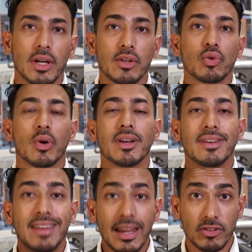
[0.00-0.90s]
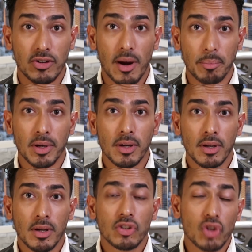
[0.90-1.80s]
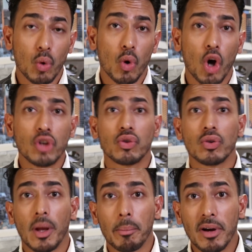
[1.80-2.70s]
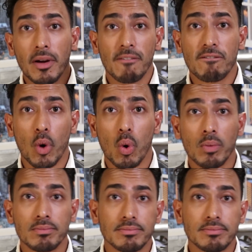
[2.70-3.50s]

into a debt trap. So on to number 4.